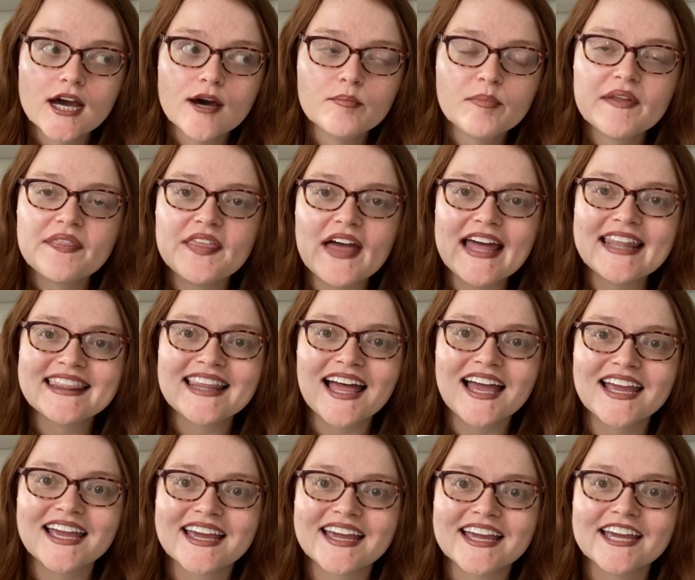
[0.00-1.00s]
but then
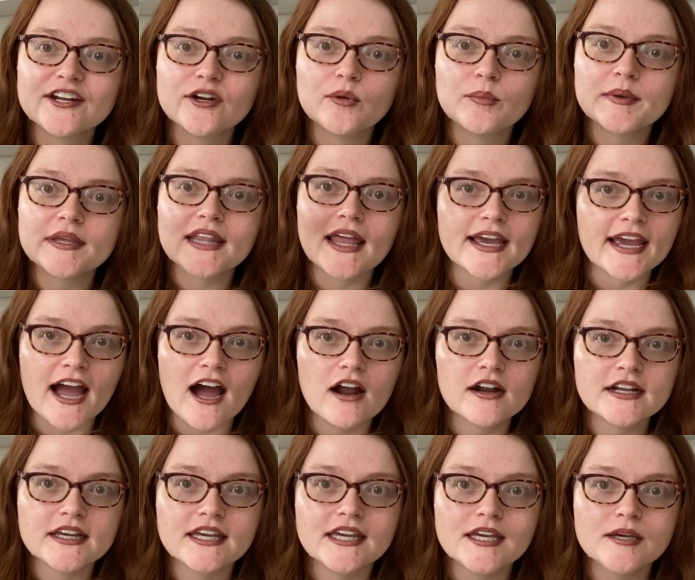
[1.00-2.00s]
like it'll be like how
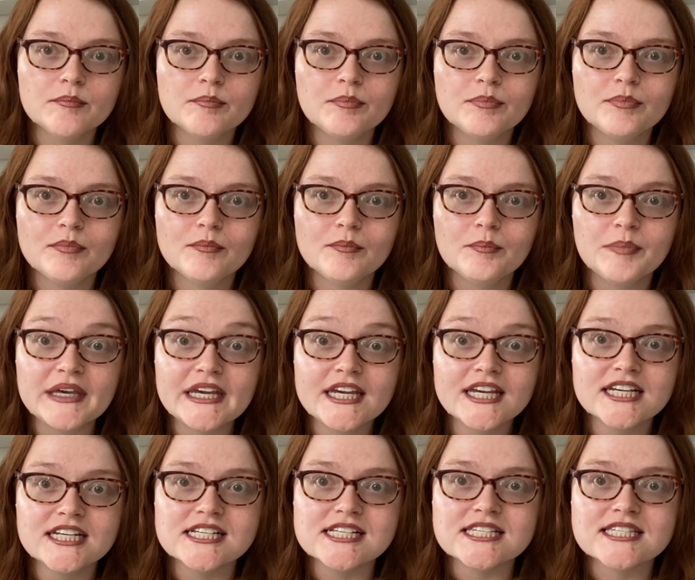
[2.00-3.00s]
to keep
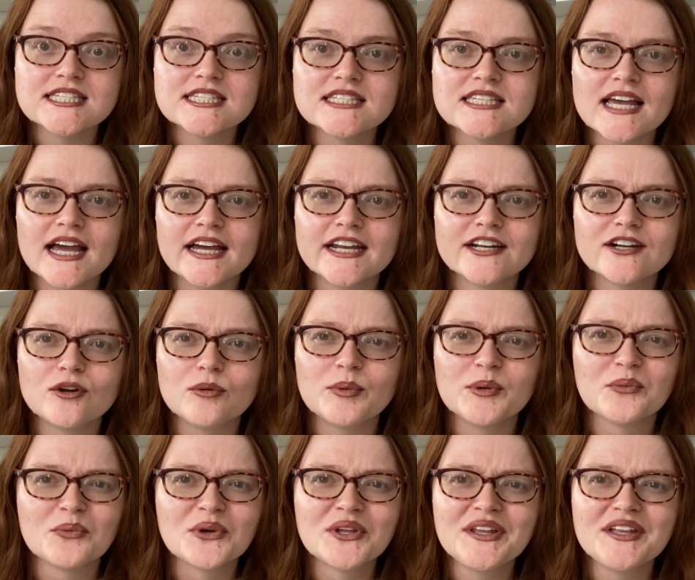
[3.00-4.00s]
bees, and it'll be
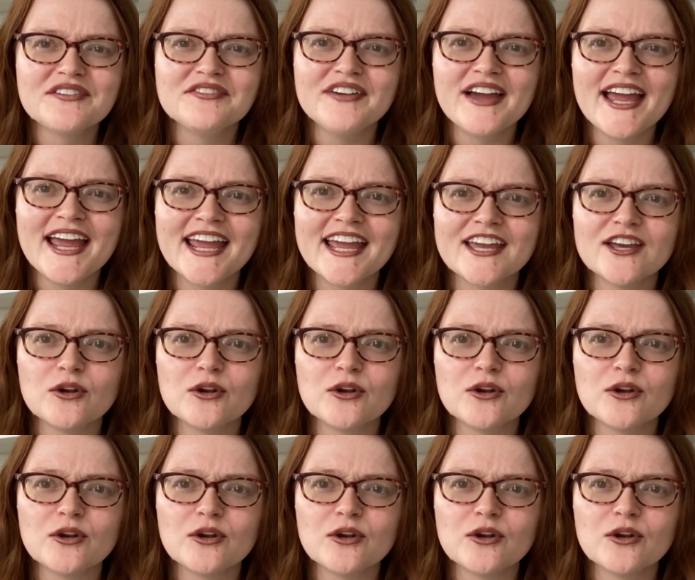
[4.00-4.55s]
really vague.